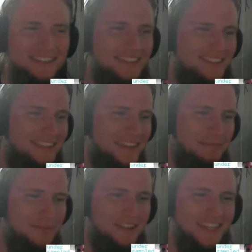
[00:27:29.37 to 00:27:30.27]
doesn't get
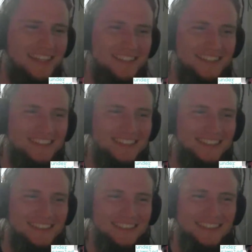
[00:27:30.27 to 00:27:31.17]
much edgier.
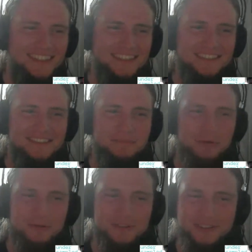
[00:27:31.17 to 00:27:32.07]
It's is it
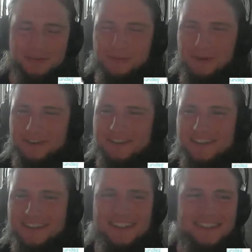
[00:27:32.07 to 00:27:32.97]
immoral to work
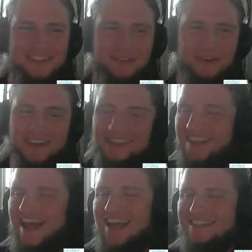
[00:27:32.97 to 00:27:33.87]
in oil and
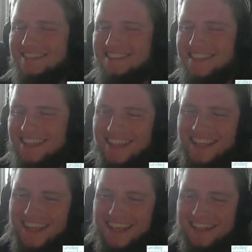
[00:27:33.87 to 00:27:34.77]
gas?
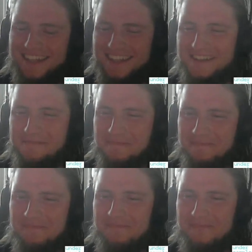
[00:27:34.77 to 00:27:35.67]
And
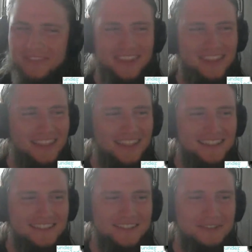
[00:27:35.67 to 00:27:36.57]

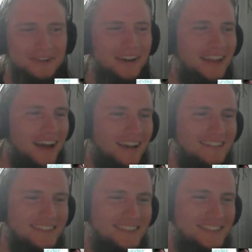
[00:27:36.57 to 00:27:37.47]
so I see